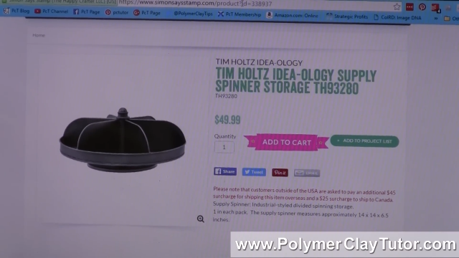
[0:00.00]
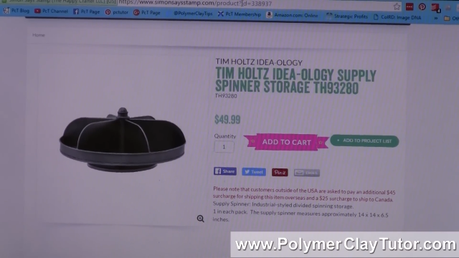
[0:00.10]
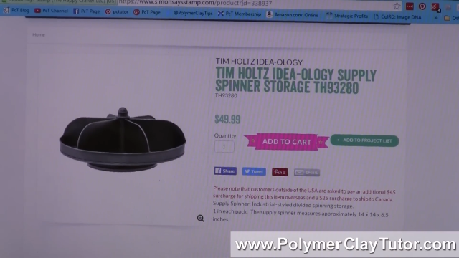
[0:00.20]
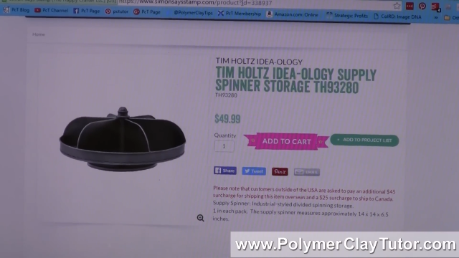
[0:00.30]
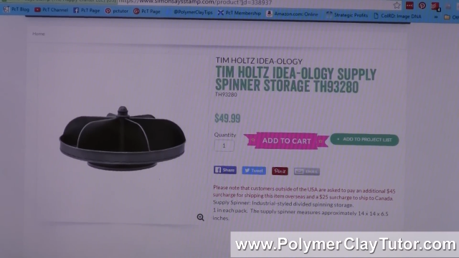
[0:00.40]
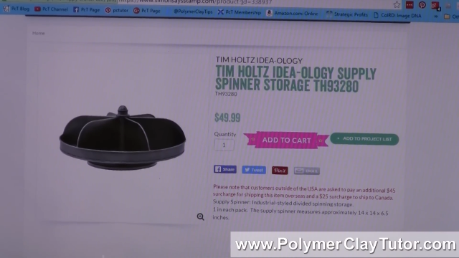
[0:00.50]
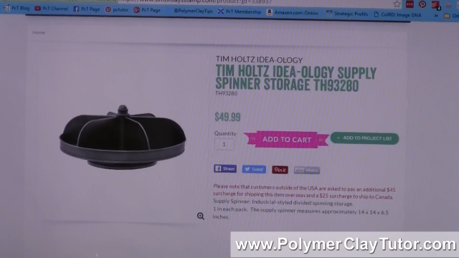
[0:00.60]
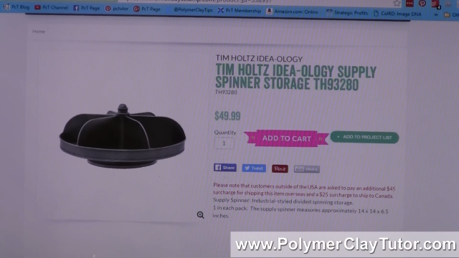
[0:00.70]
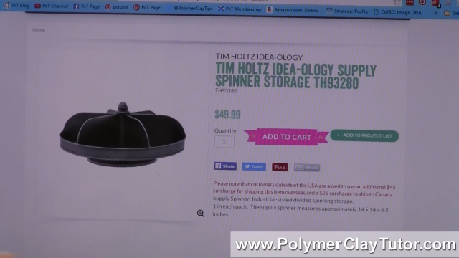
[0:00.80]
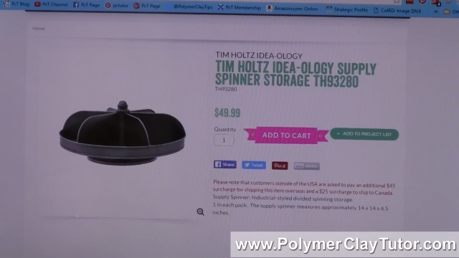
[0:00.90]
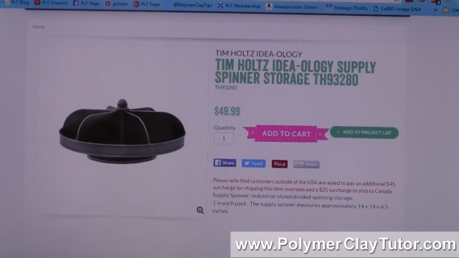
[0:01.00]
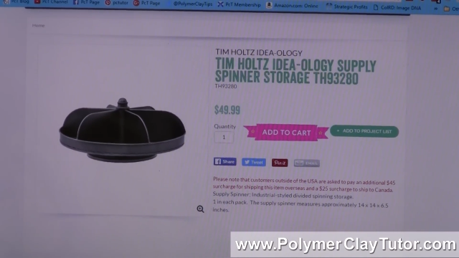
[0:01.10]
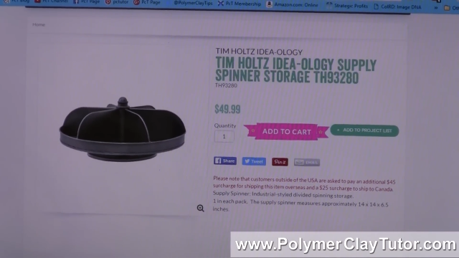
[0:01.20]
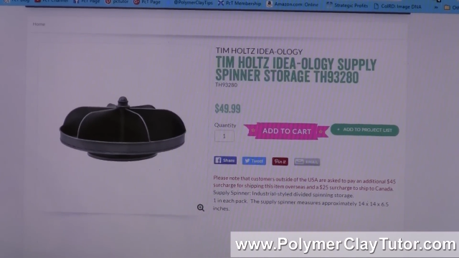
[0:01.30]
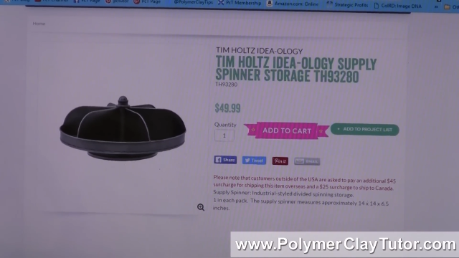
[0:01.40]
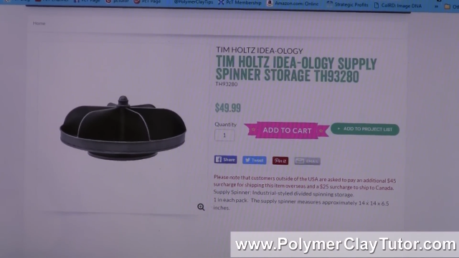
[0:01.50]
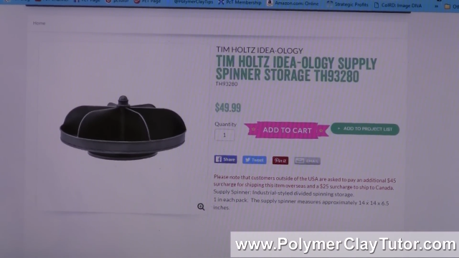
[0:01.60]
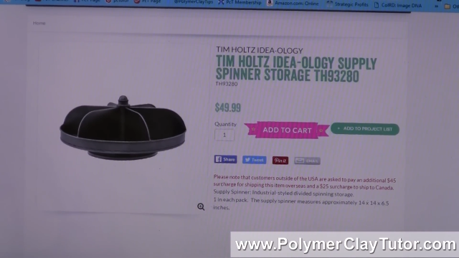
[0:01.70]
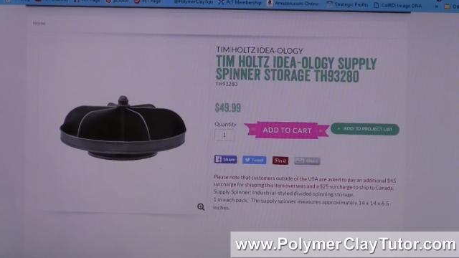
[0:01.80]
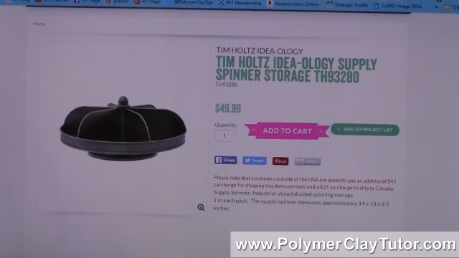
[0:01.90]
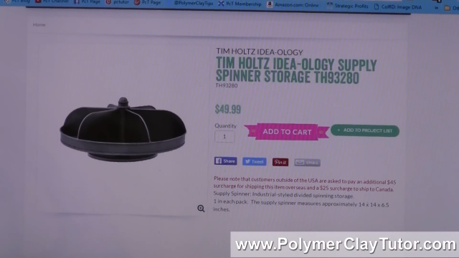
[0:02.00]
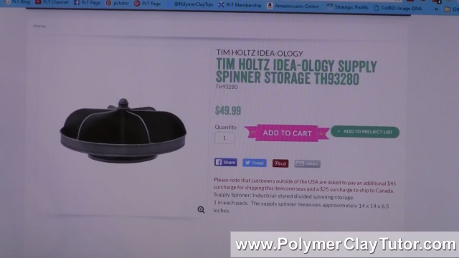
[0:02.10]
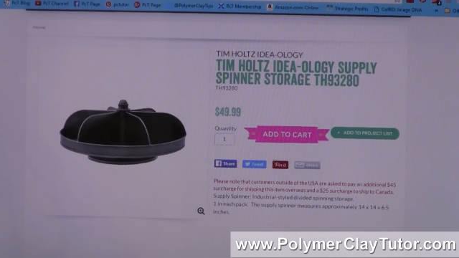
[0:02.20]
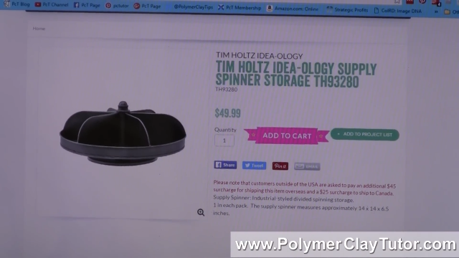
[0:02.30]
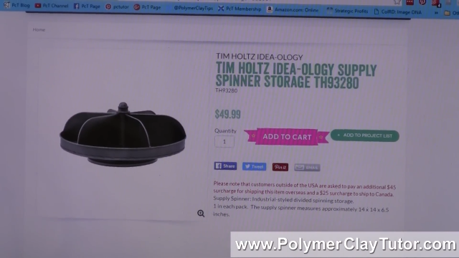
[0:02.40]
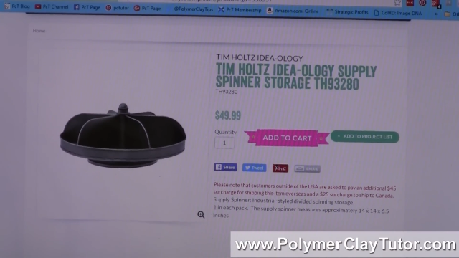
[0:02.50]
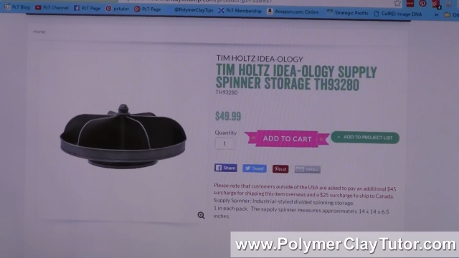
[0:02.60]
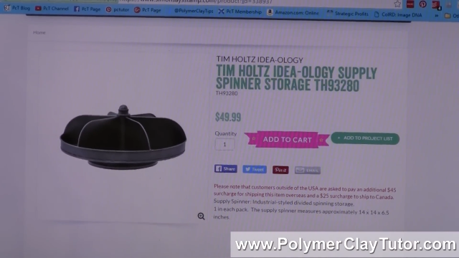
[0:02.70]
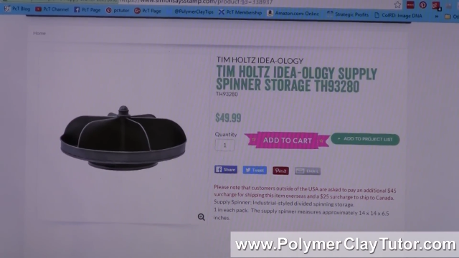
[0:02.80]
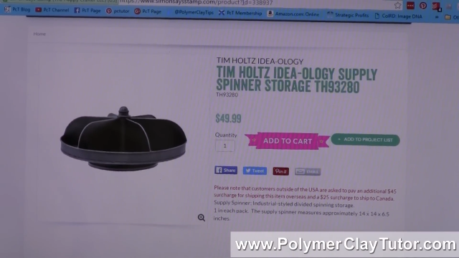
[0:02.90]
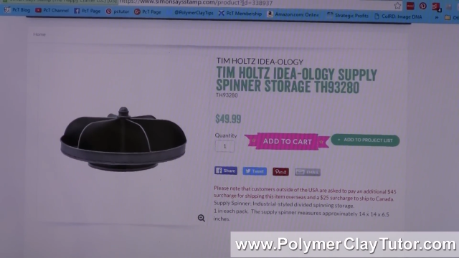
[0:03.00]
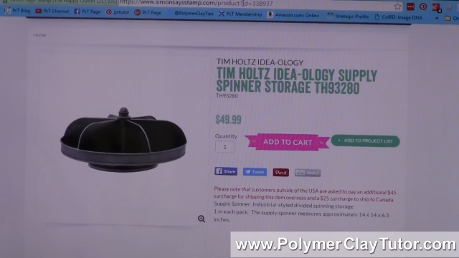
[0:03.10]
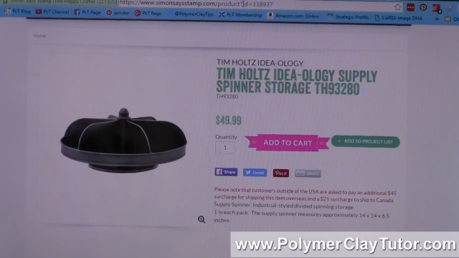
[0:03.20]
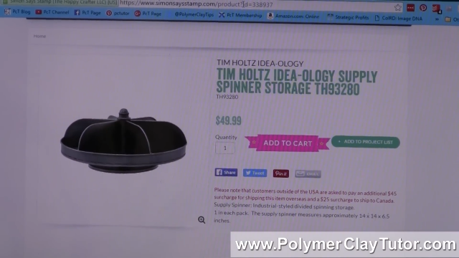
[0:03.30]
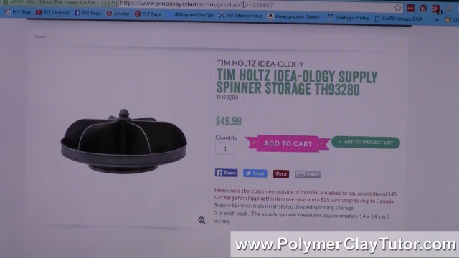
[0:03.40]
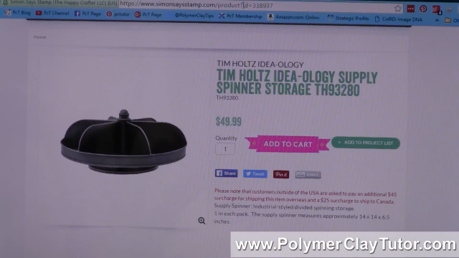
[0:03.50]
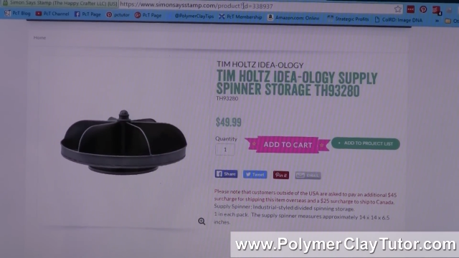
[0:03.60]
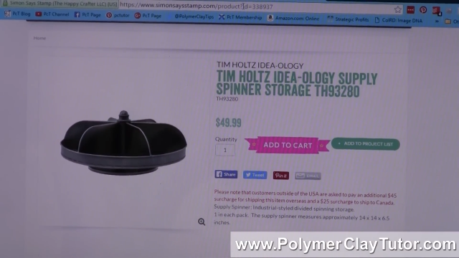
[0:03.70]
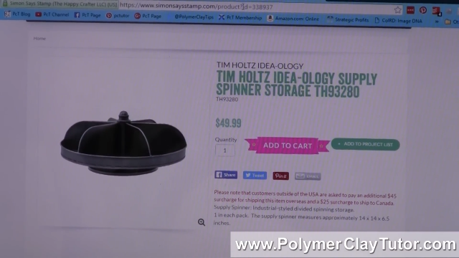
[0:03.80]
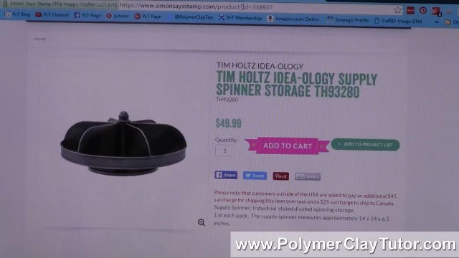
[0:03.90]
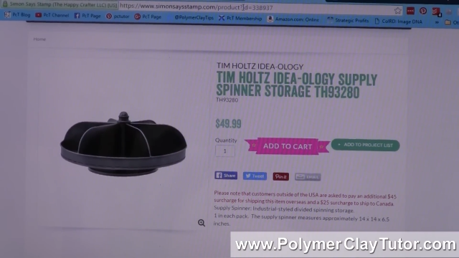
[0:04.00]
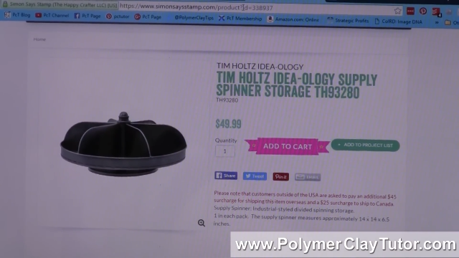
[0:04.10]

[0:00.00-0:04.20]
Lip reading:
[unreadable: no face in view]